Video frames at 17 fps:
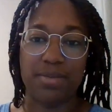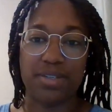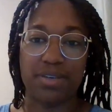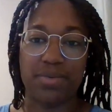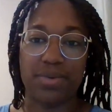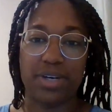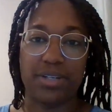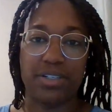
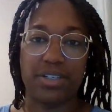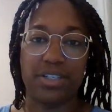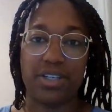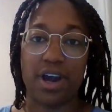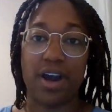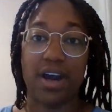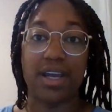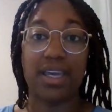farmers and
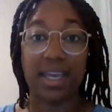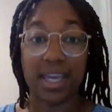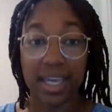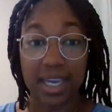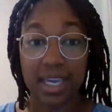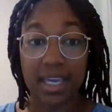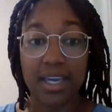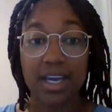ranchers are
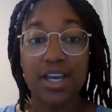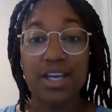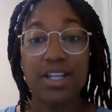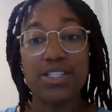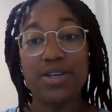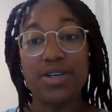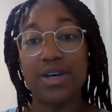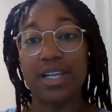key
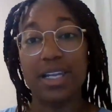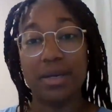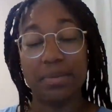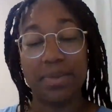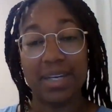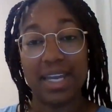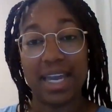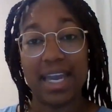to
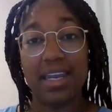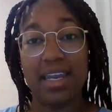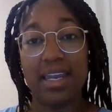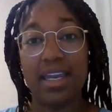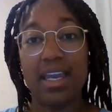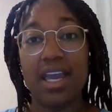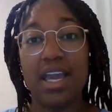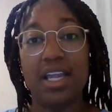
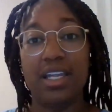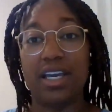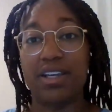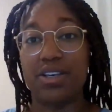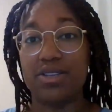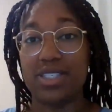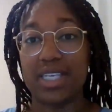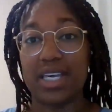eliminating,
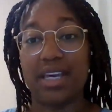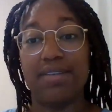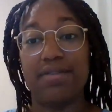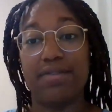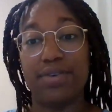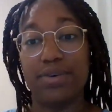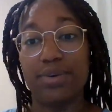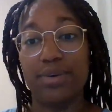like you
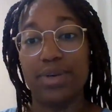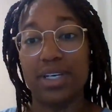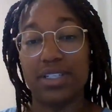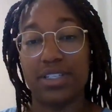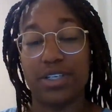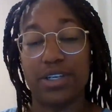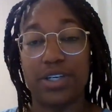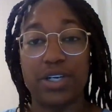said, food
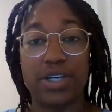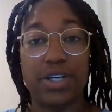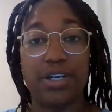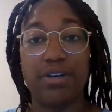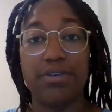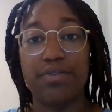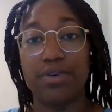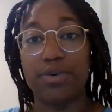
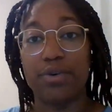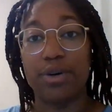insecurity,